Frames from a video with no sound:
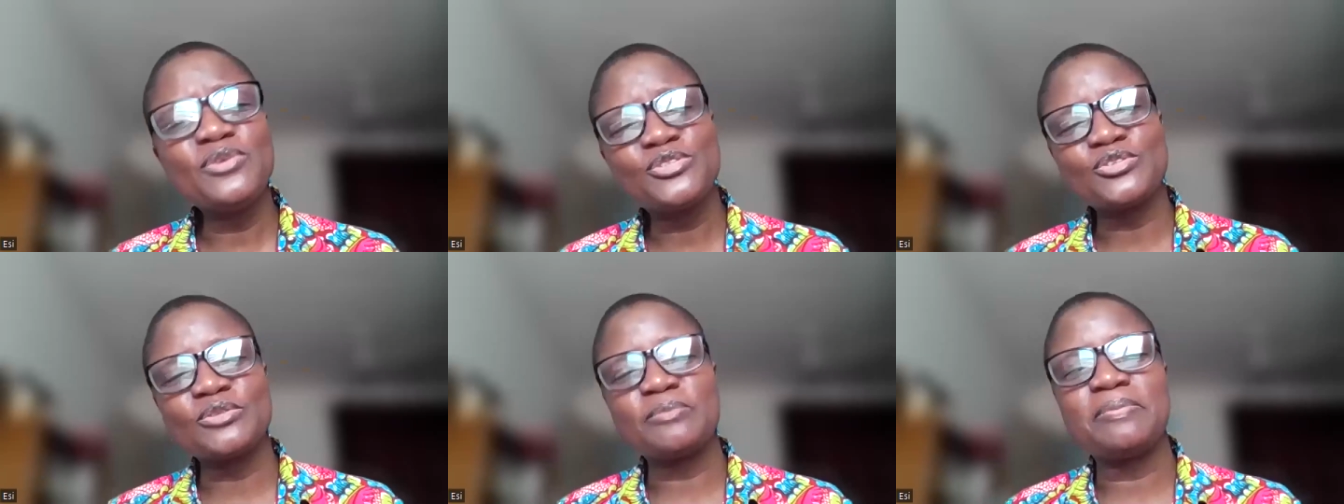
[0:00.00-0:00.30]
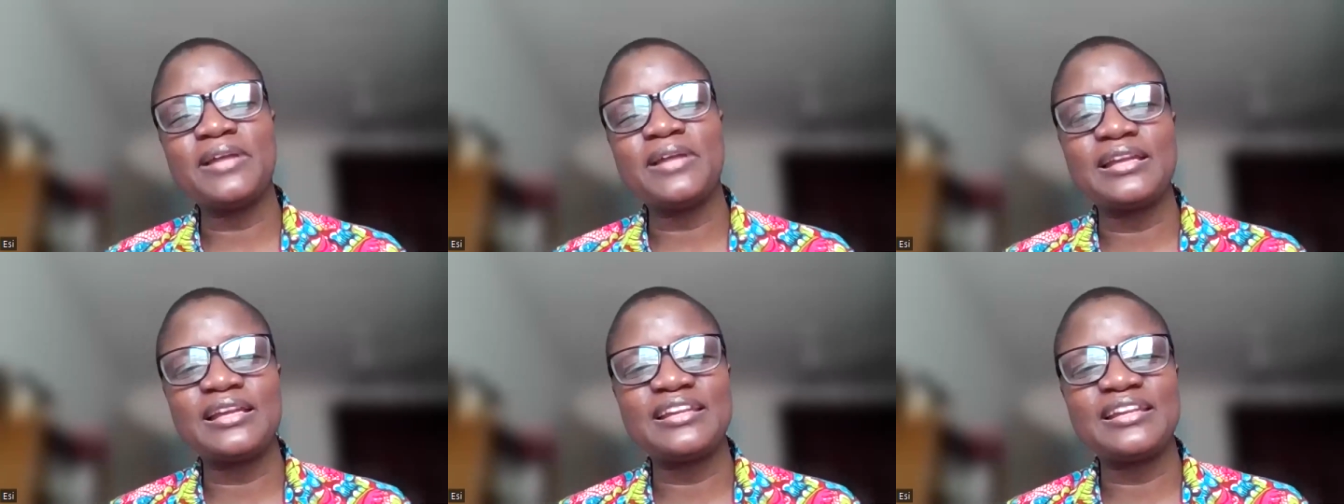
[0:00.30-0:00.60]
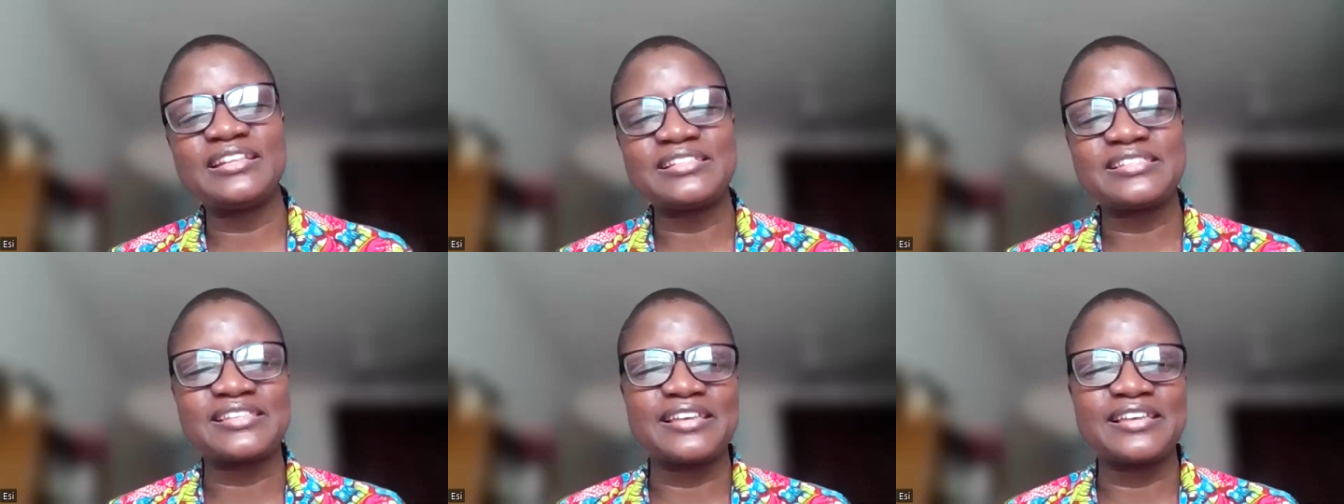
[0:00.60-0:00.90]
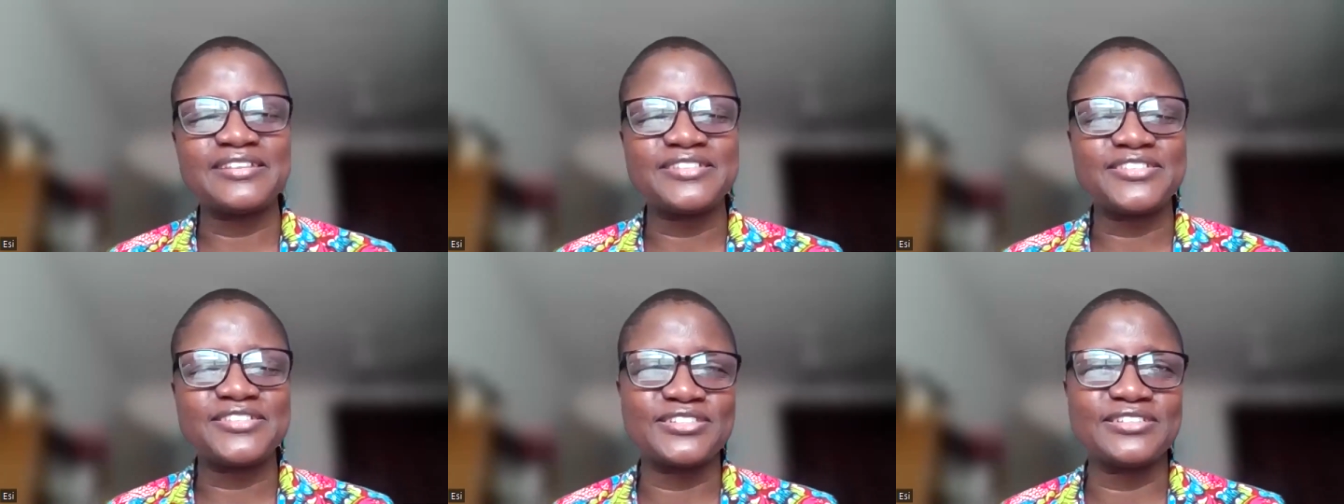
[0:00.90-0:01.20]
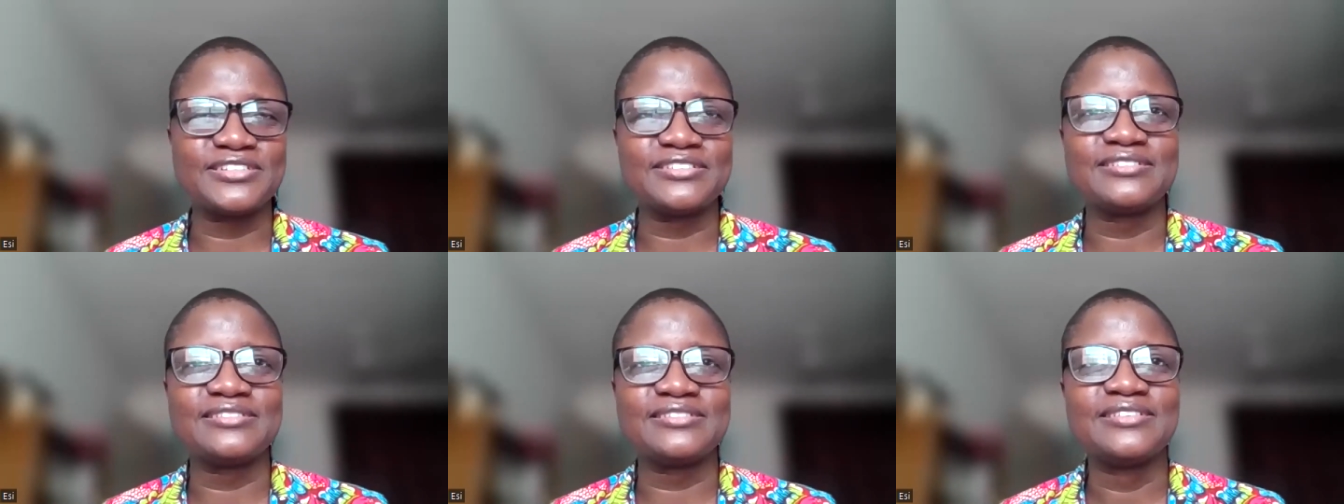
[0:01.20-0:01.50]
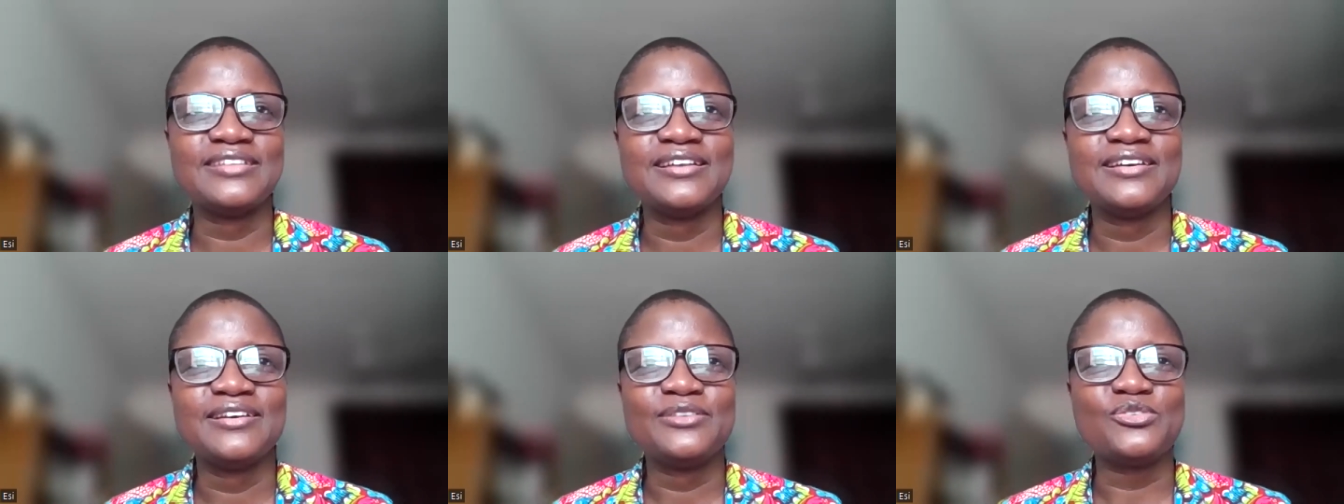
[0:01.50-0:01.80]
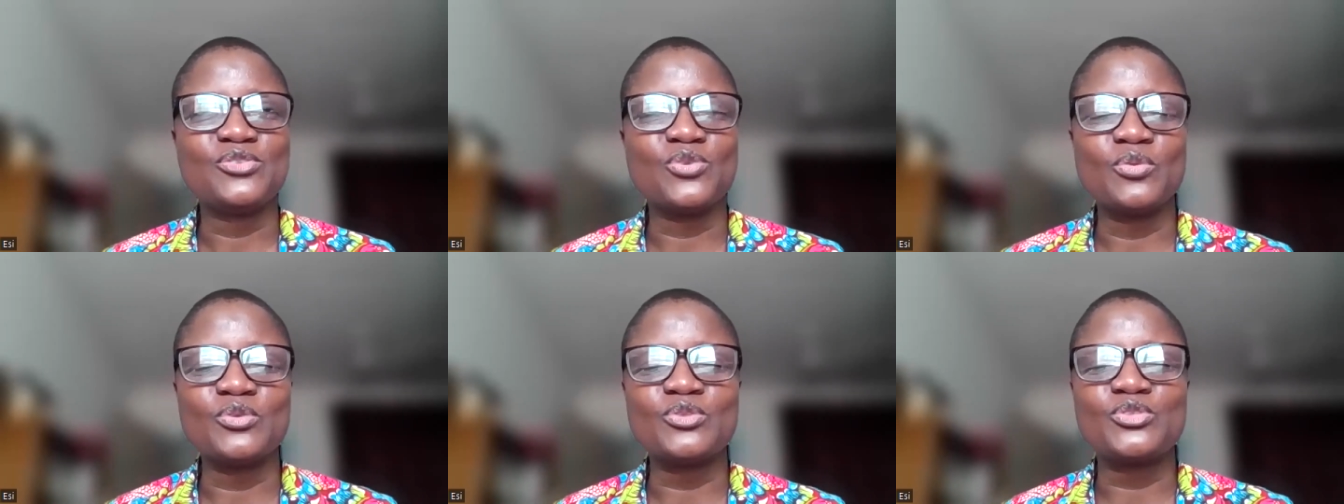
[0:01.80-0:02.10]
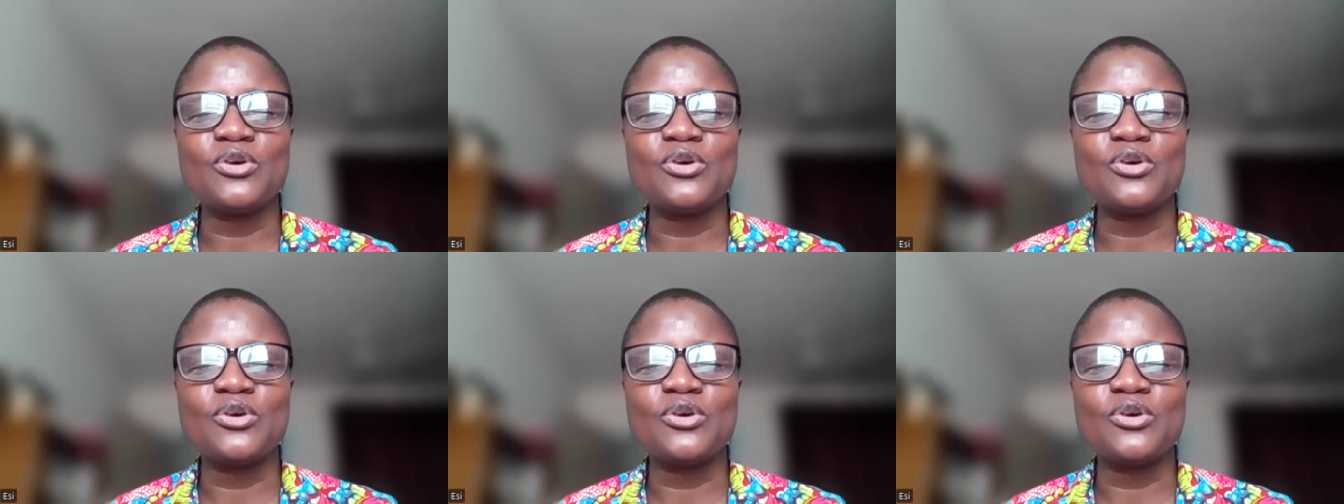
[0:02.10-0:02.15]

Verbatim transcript: we should plan an excursion. So we'll